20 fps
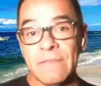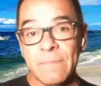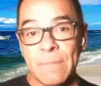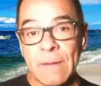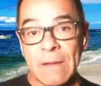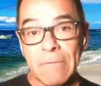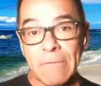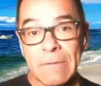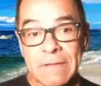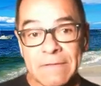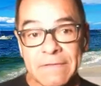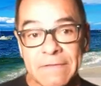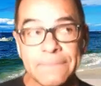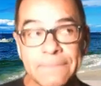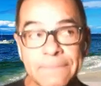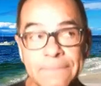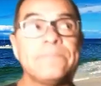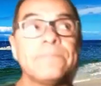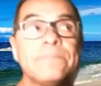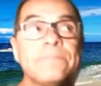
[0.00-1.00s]

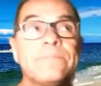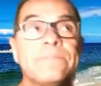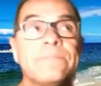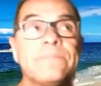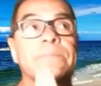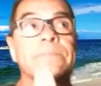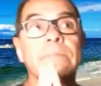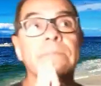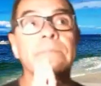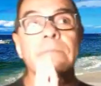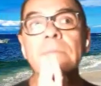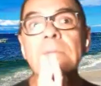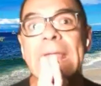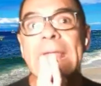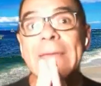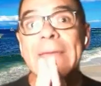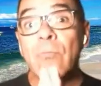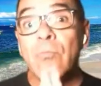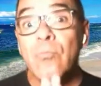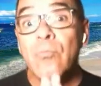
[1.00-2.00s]
experience
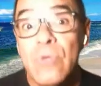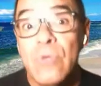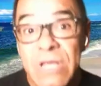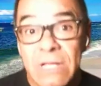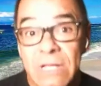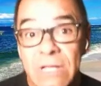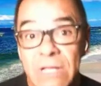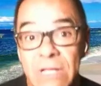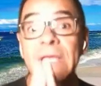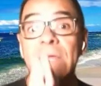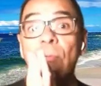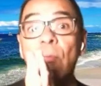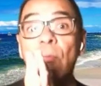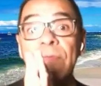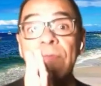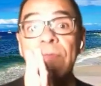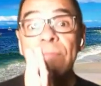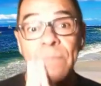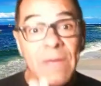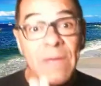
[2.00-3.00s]
really
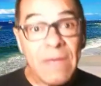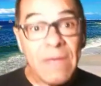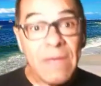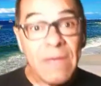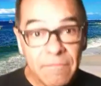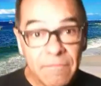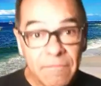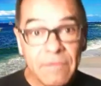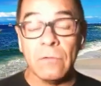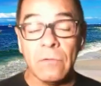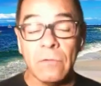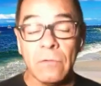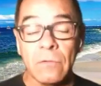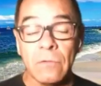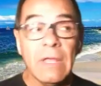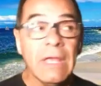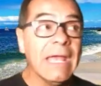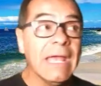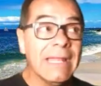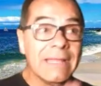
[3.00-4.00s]
was pivotal,
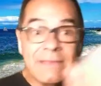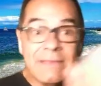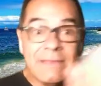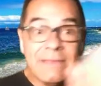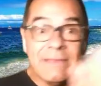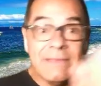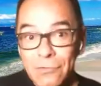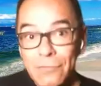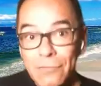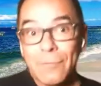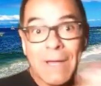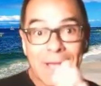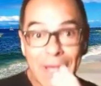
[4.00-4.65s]
in addition to